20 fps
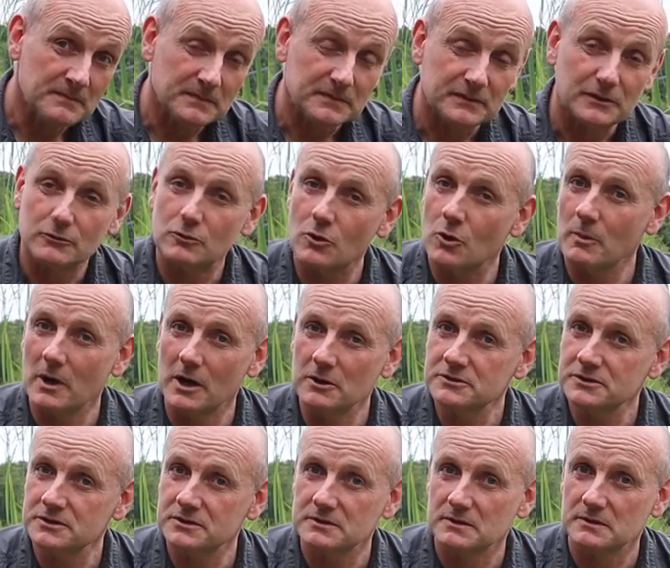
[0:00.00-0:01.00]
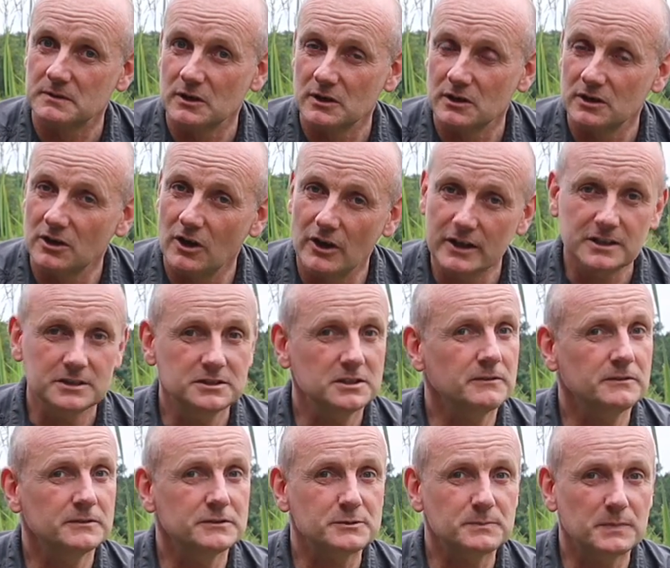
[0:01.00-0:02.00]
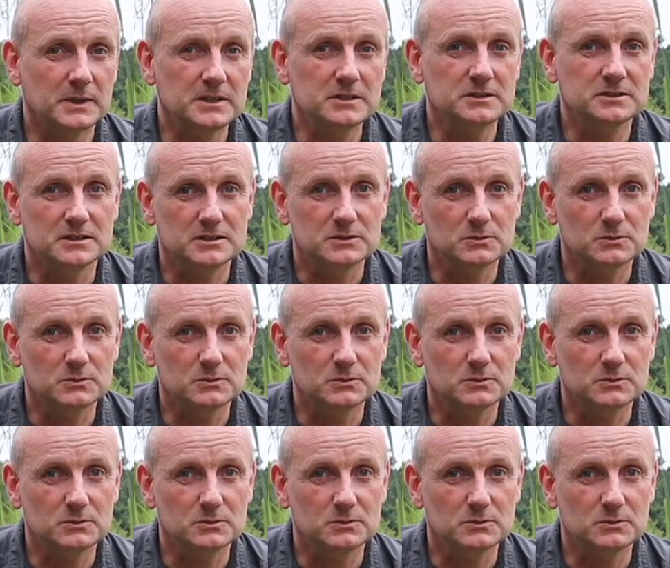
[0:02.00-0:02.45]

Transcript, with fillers: They're almost like a different species